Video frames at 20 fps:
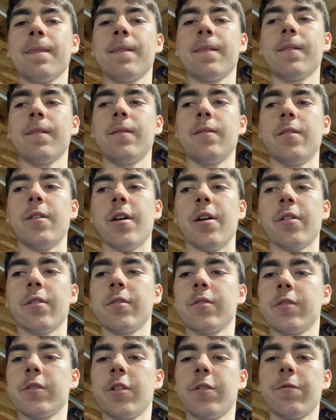yeah.
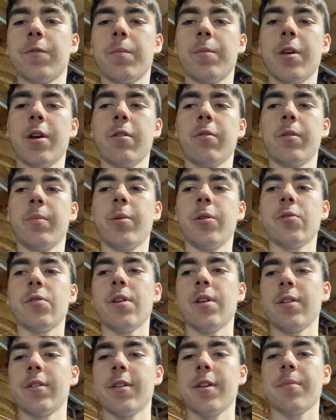So from there, we pulled the
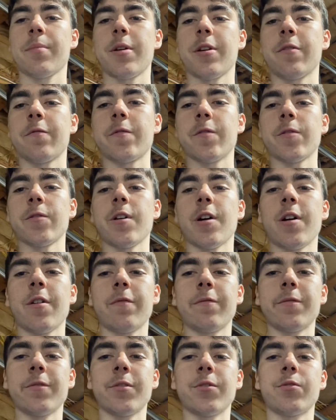intake manifold
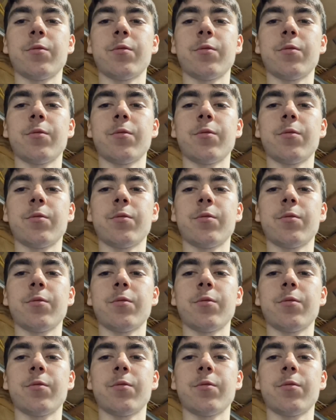off, it